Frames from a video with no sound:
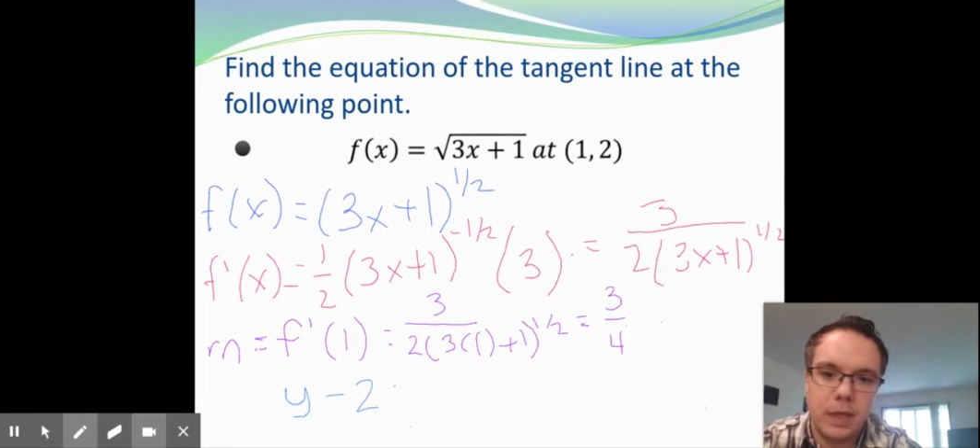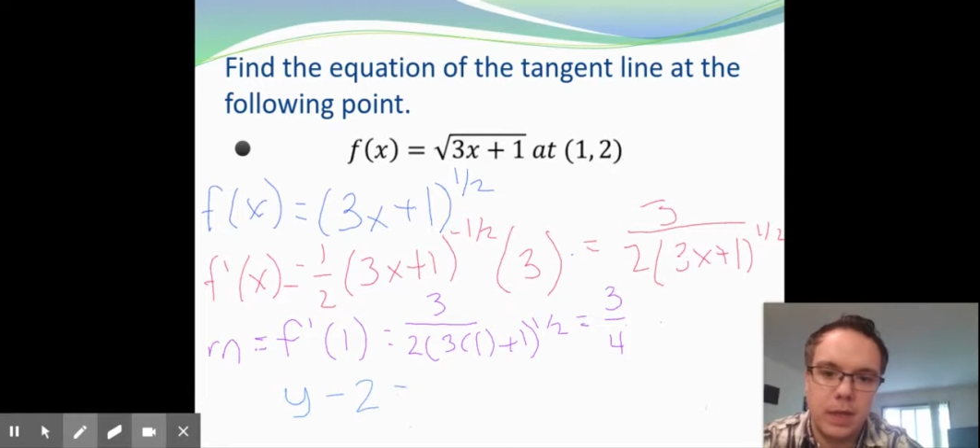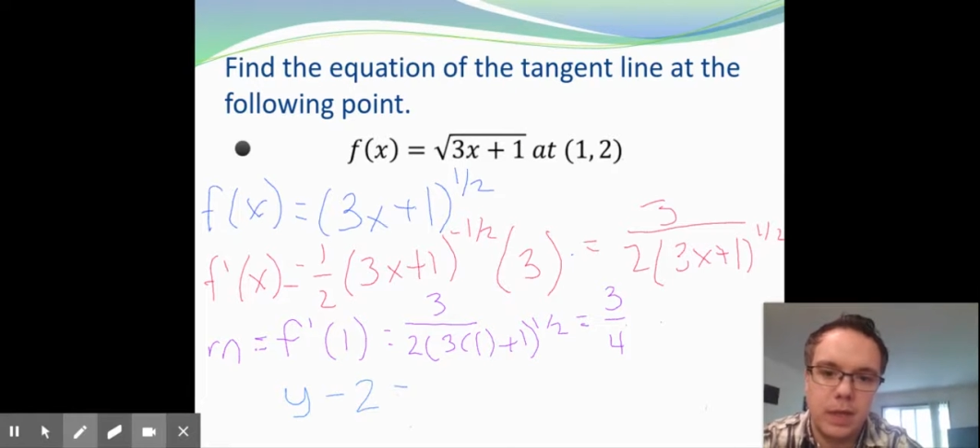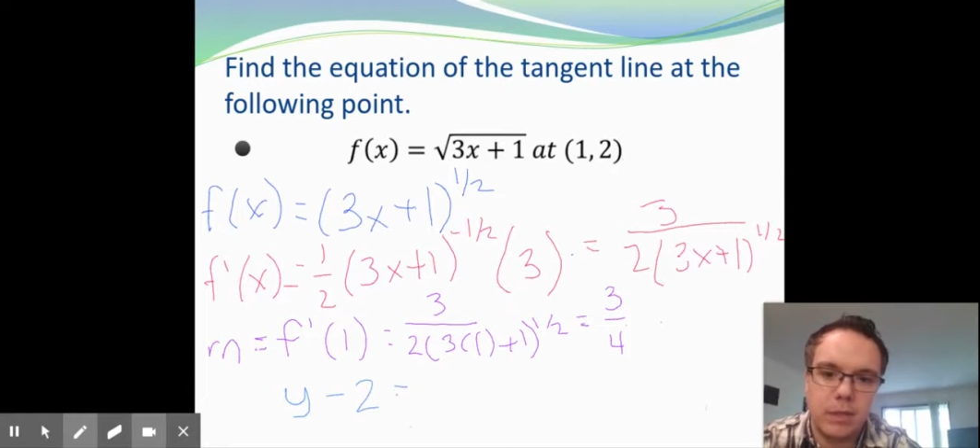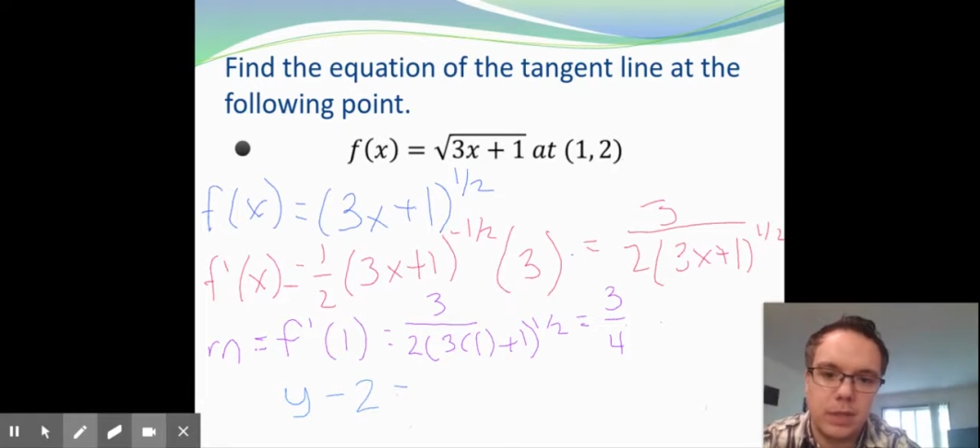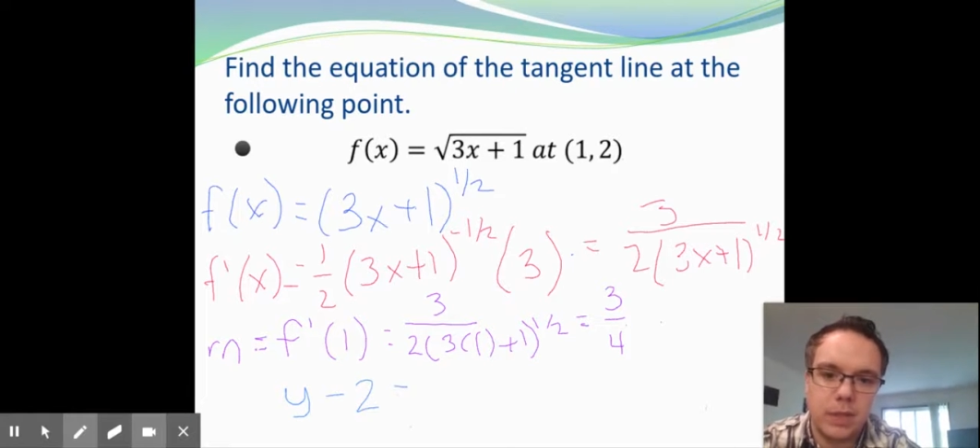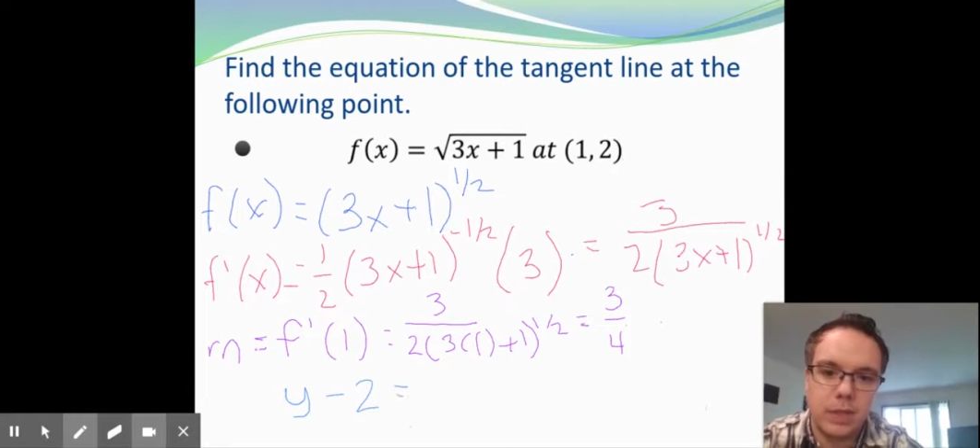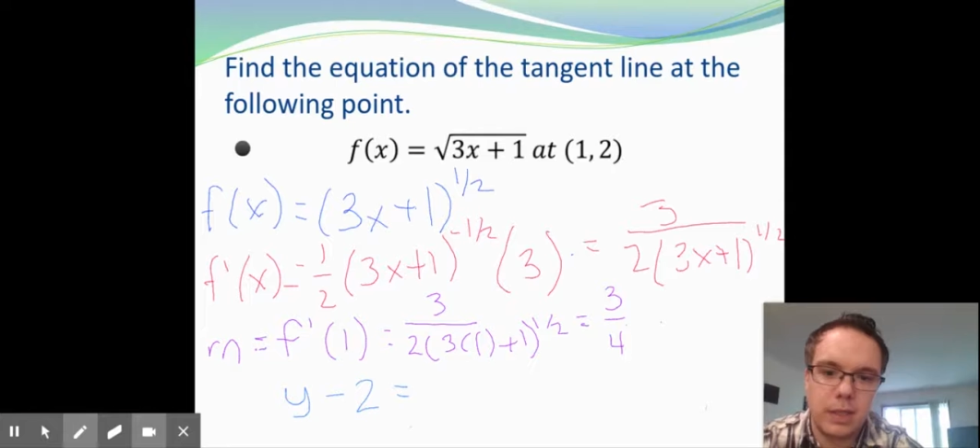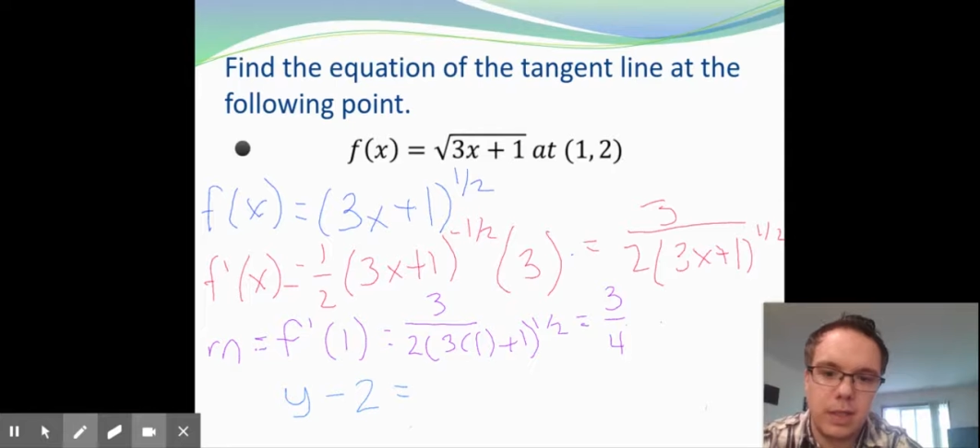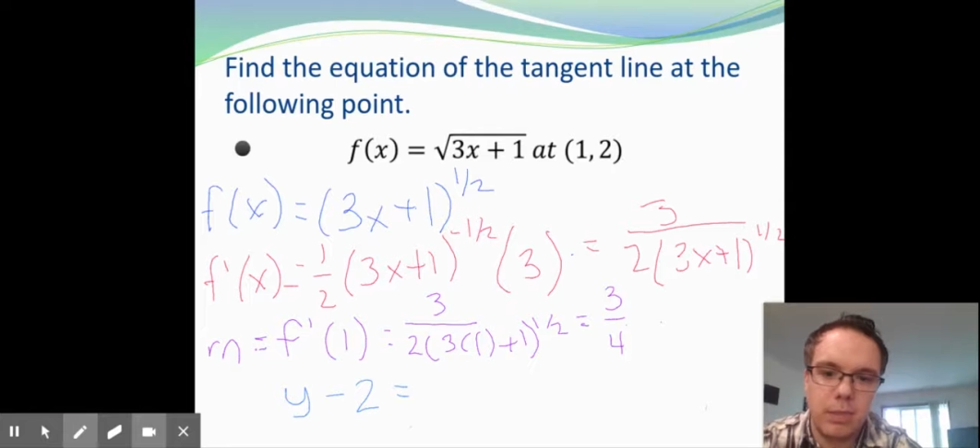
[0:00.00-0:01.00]
equals our
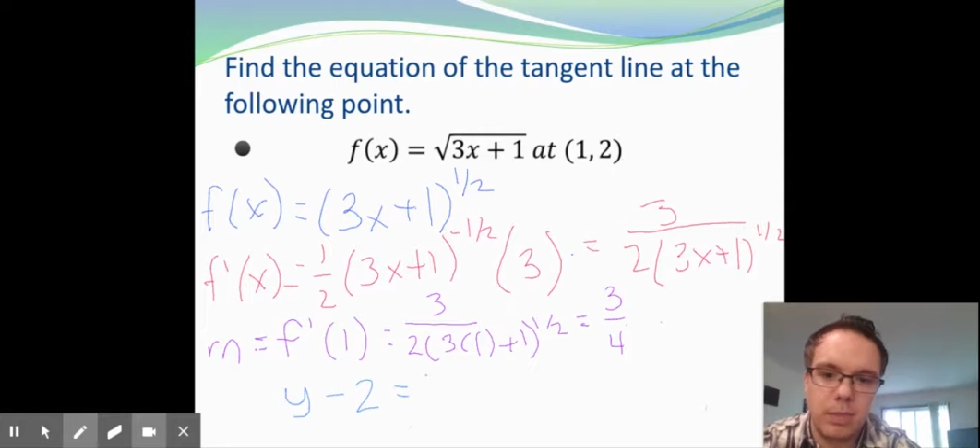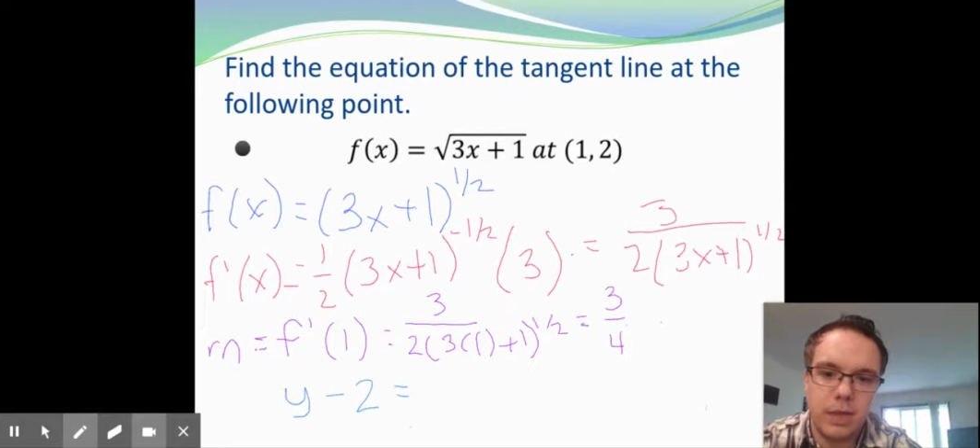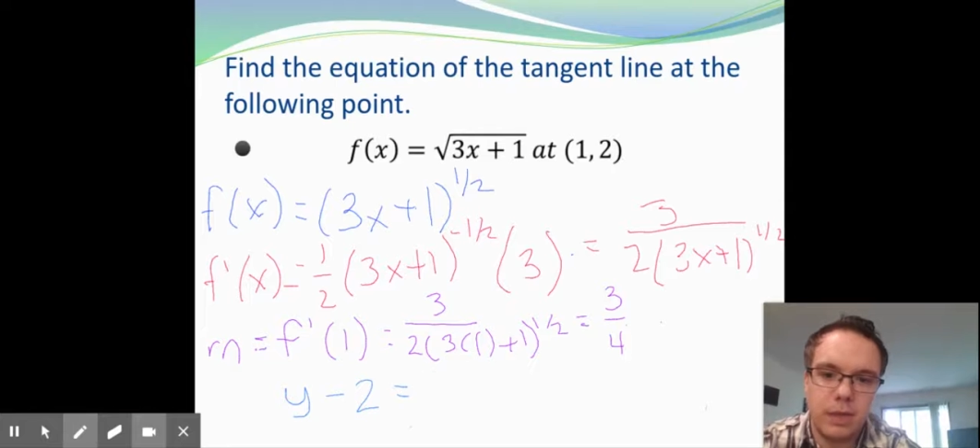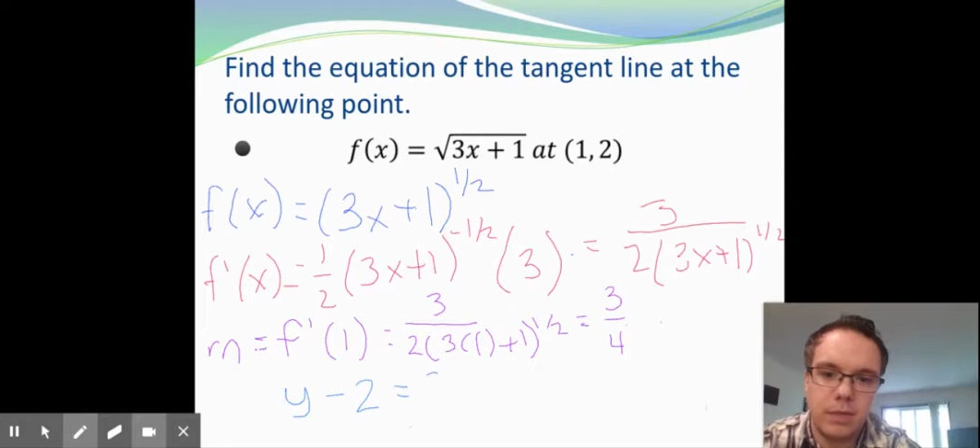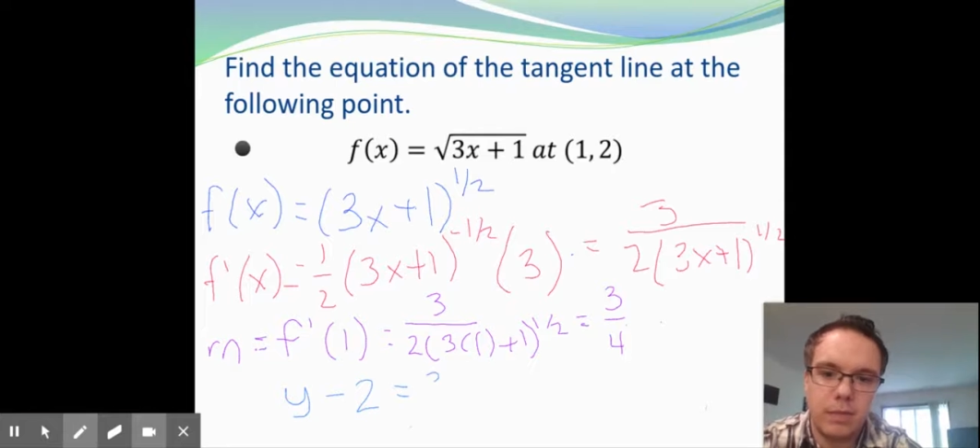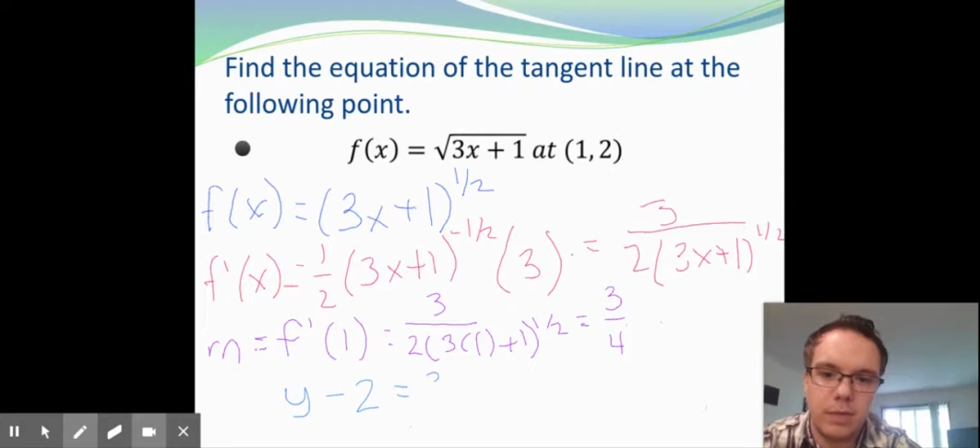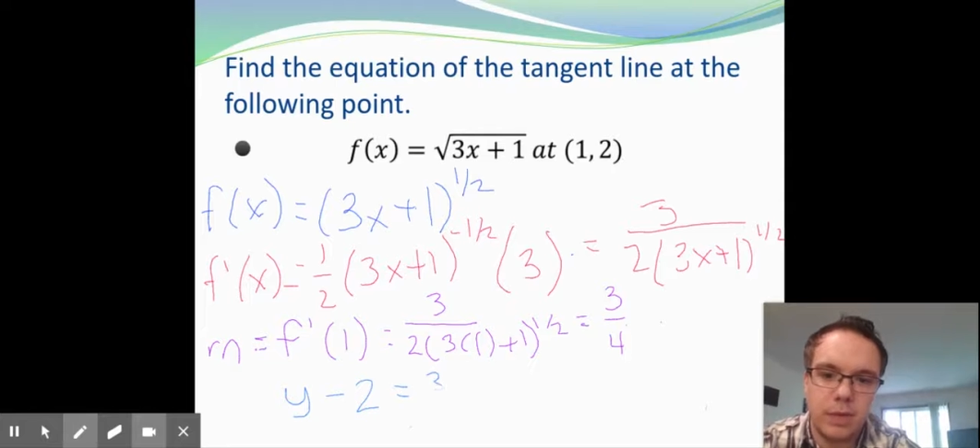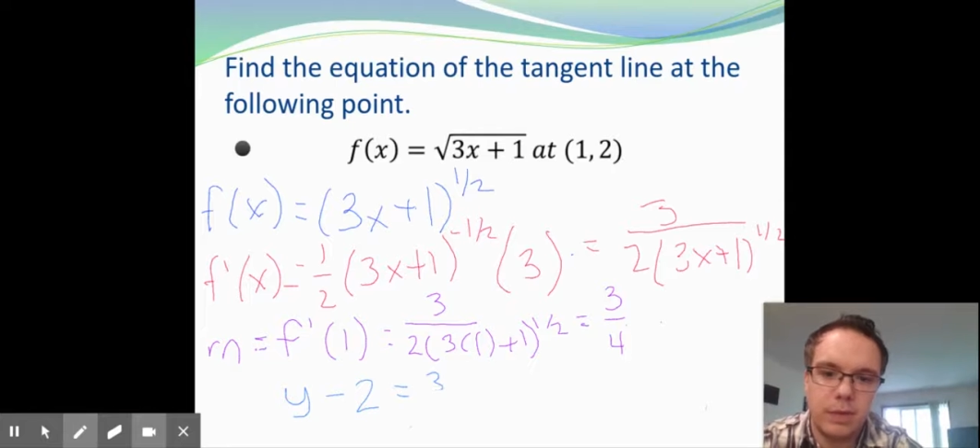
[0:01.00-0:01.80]
slope, which